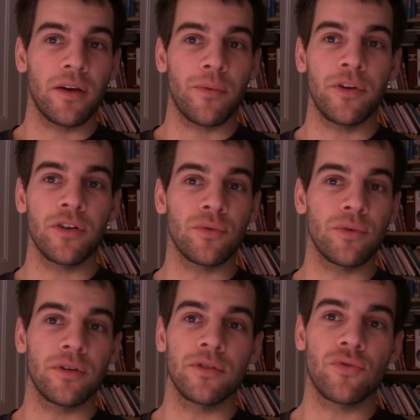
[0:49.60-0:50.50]
when you're
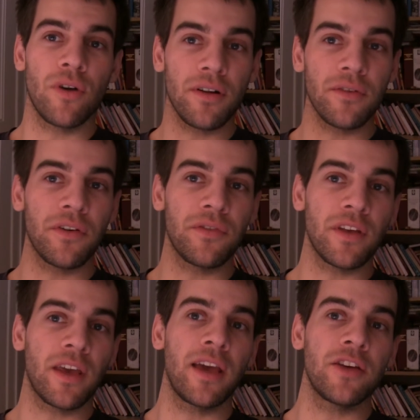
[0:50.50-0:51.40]
doing
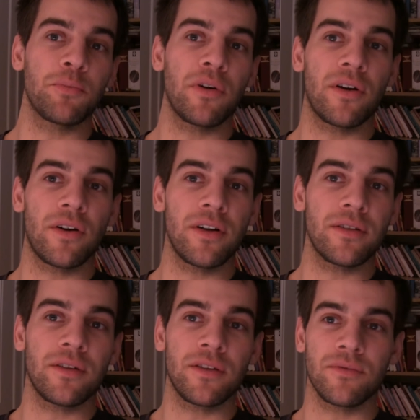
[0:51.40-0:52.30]
250 k's per hour,
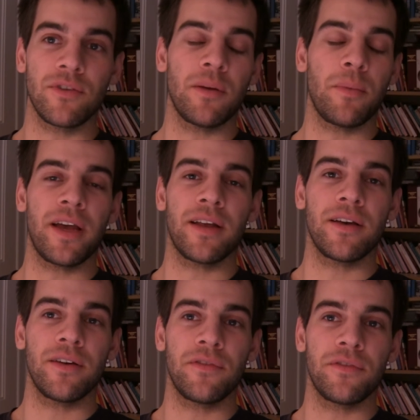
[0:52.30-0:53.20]
it doesn't really
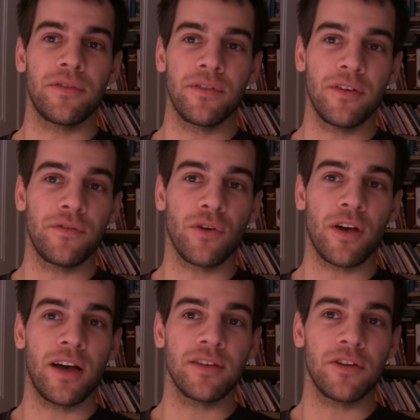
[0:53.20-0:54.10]
matter if your
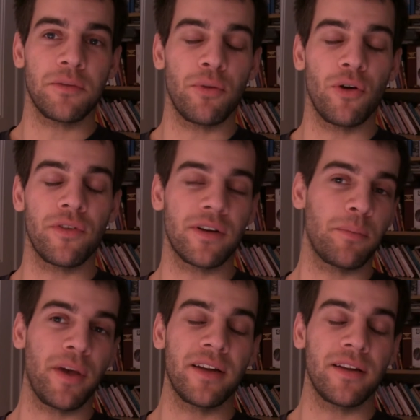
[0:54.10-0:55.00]
car is not perfectly
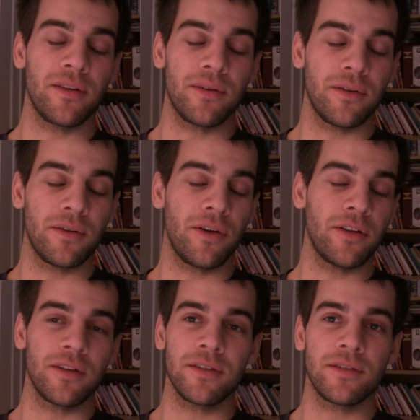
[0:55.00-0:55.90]
painted or
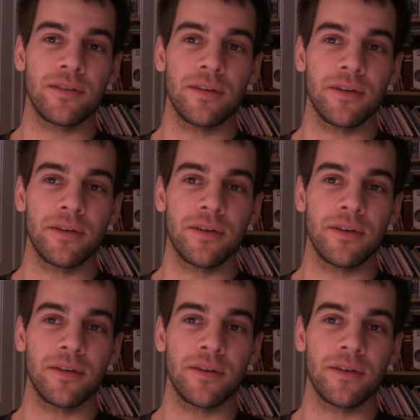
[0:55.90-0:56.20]
not. It's